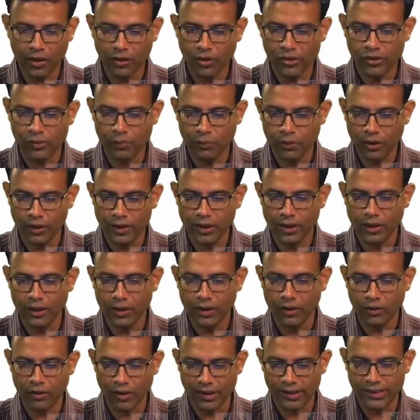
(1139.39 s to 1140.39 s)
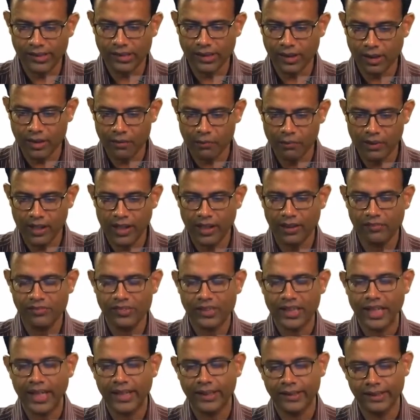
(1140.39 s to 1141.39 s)
cosmological constant
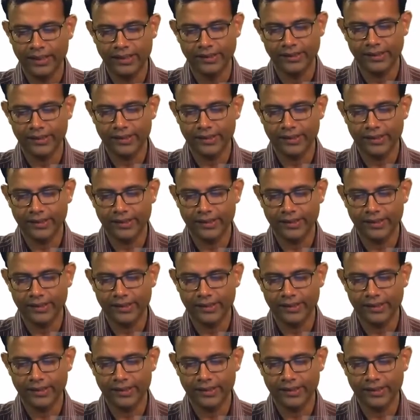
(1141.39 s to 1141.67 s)
behaves like this.